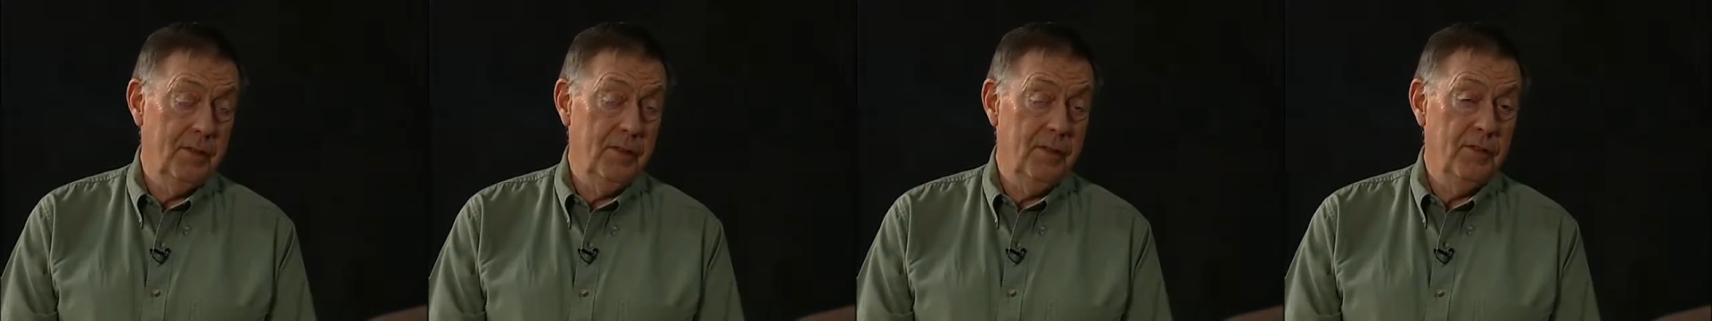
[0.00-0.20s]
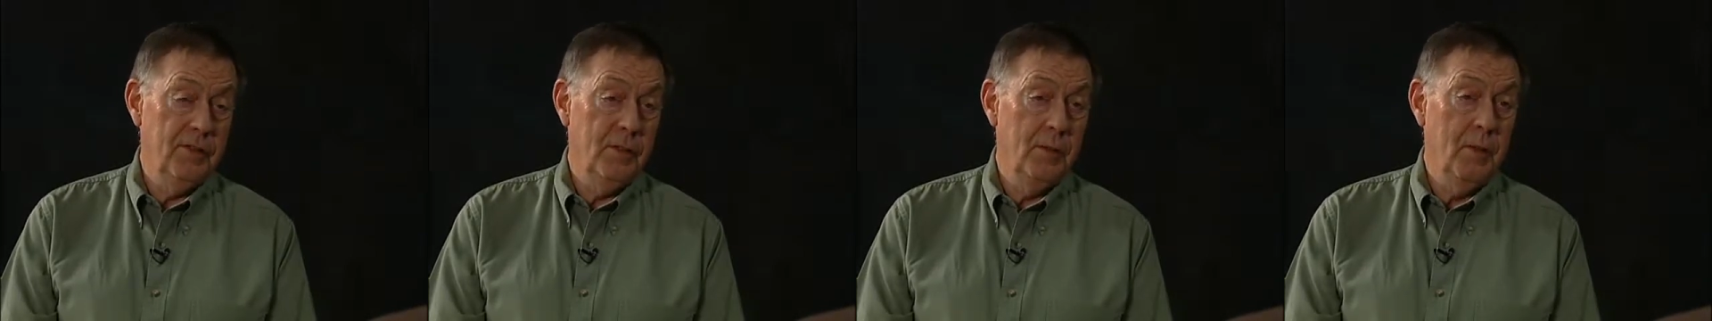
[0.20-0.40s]

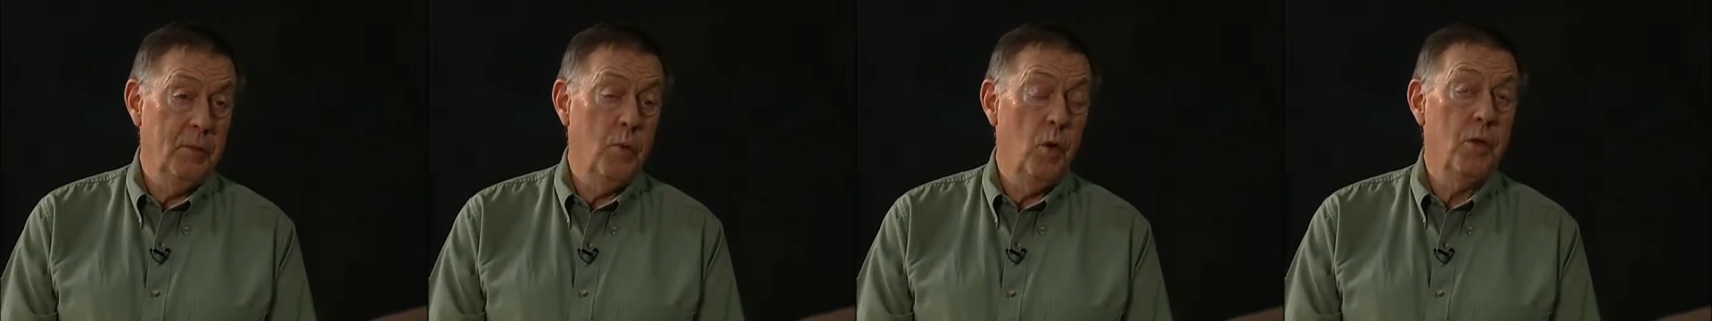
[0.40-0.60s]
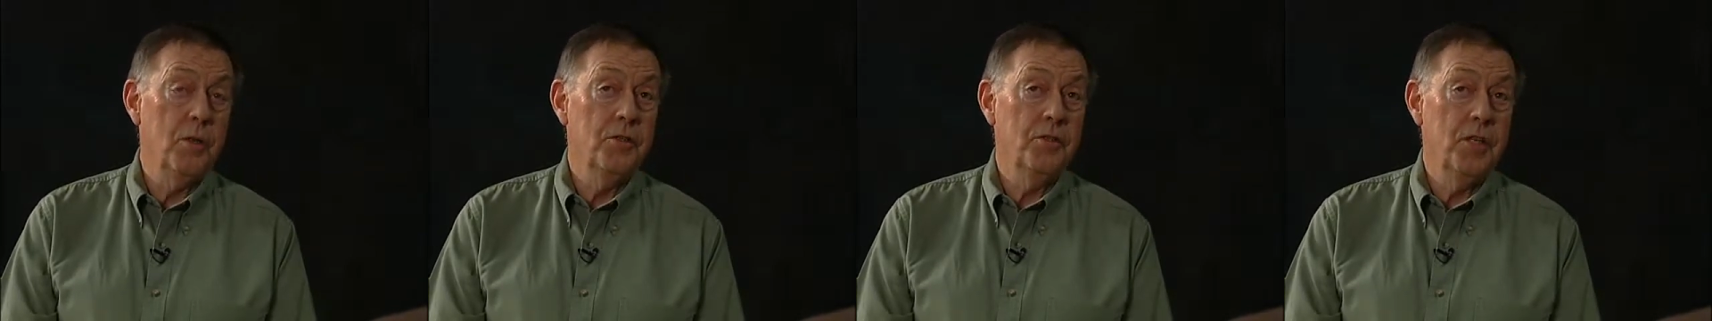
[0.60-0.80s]
some
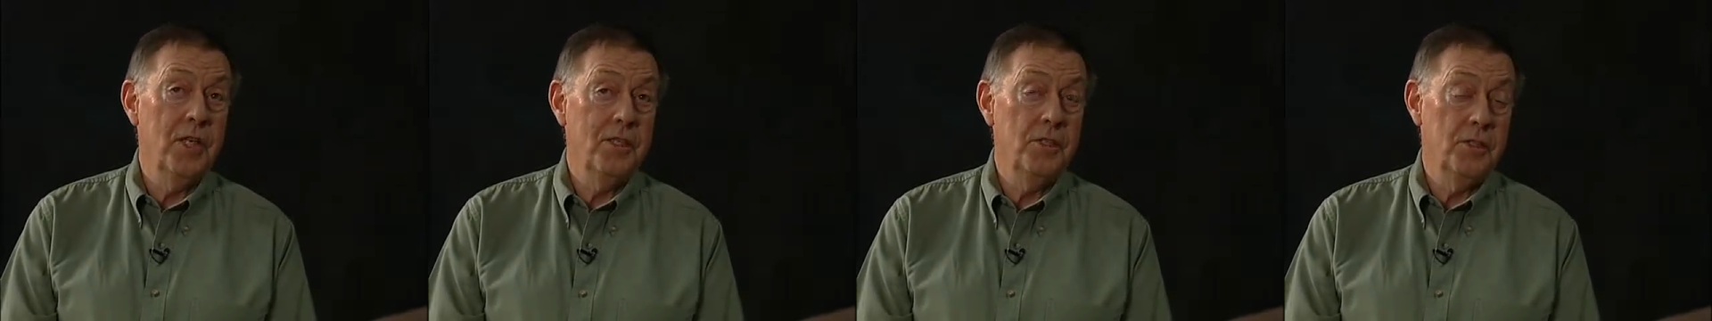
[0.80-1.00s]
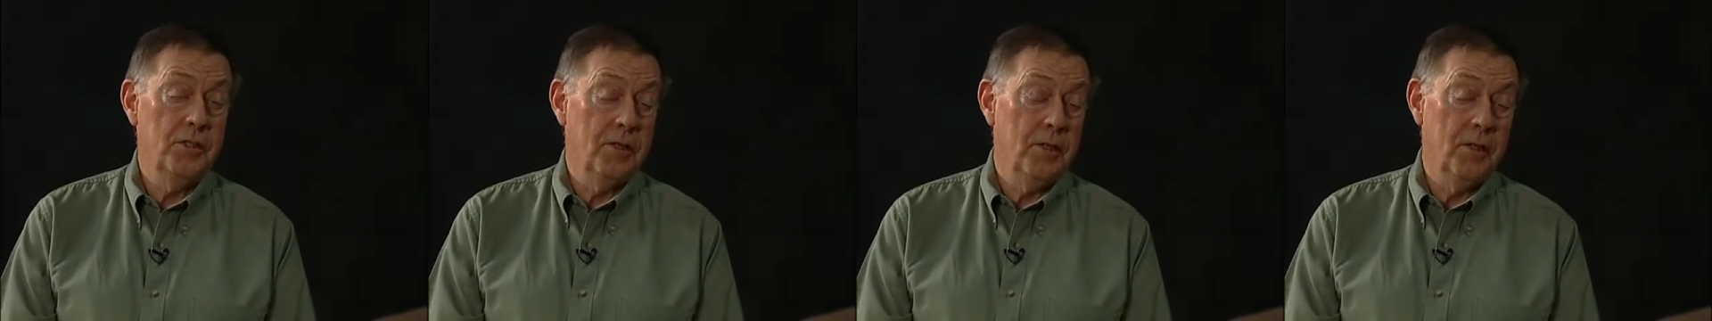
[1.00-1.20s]
important
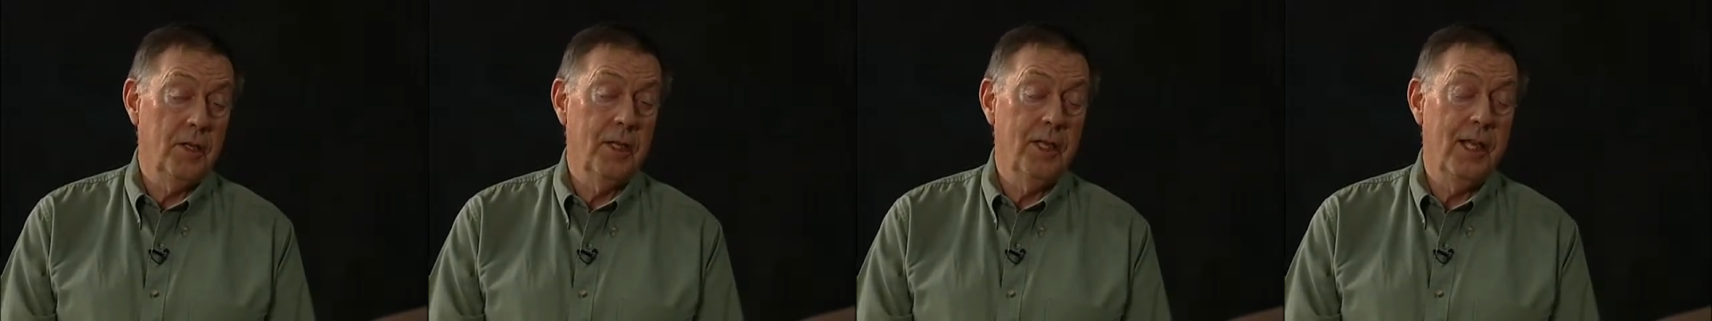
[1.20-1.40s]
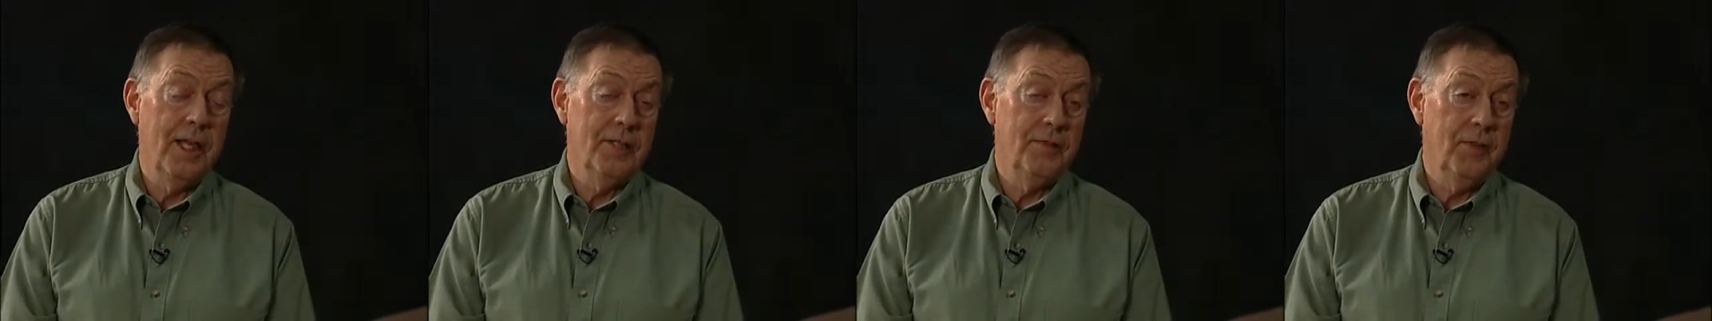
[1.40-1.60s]
changes to the
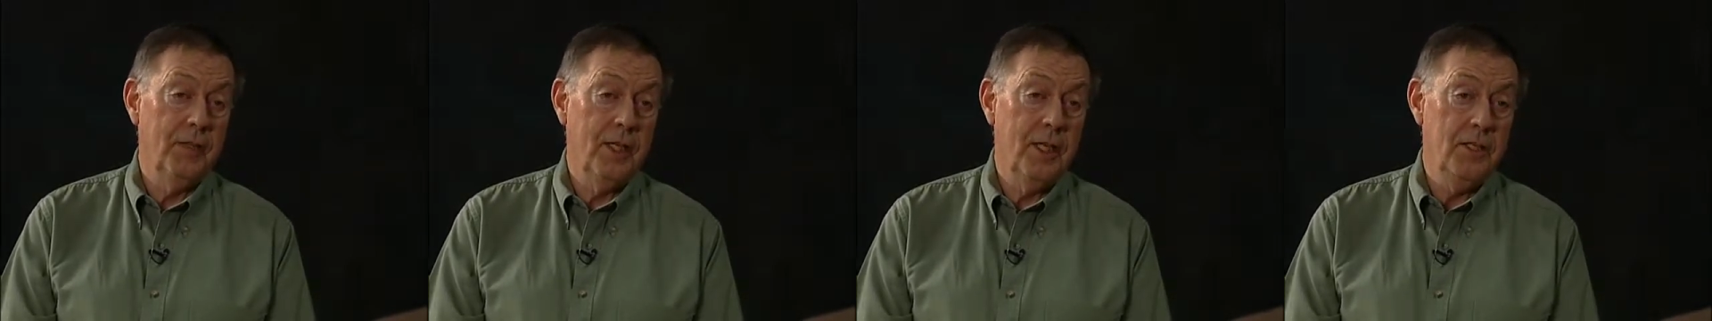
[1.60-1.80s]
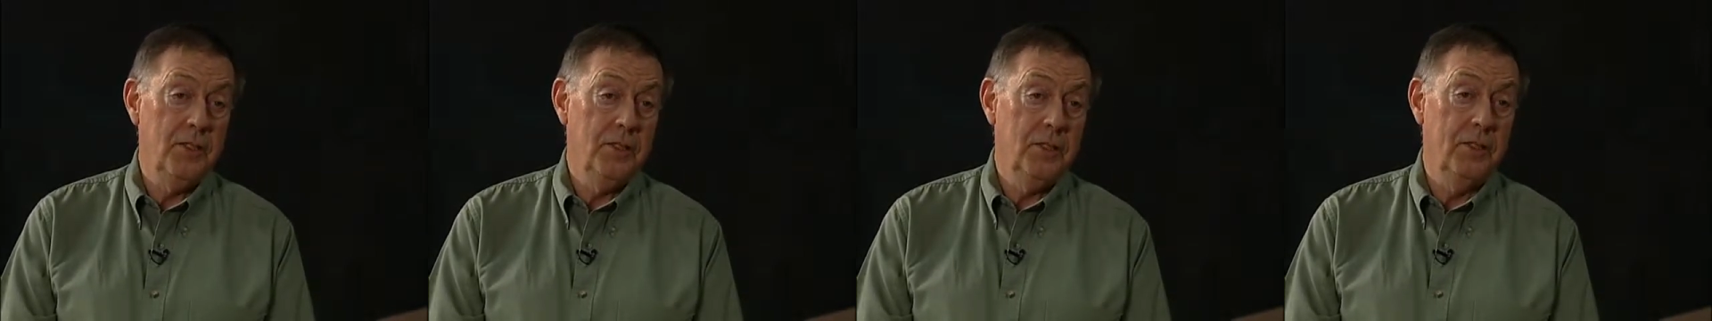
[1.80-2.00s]

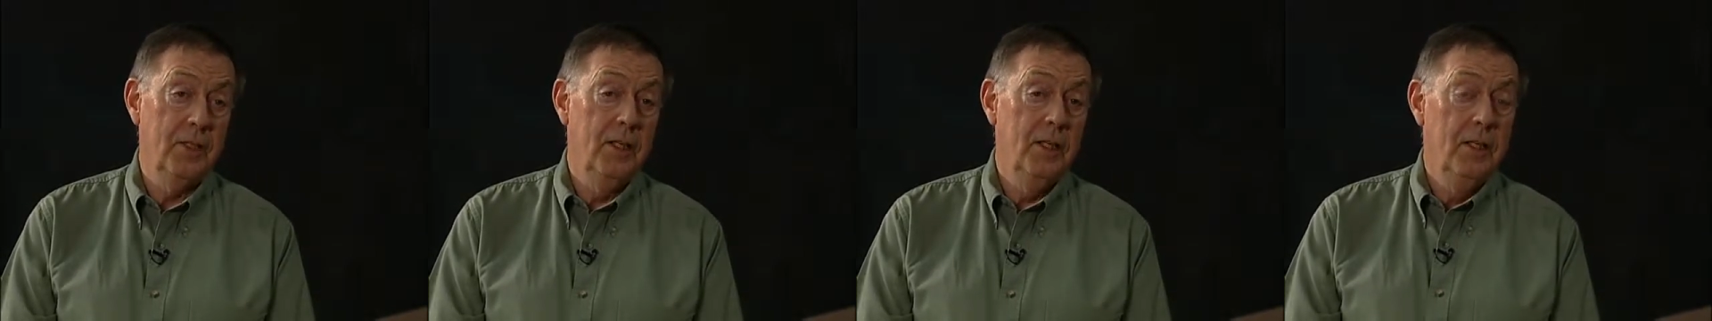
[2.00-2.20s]
classification.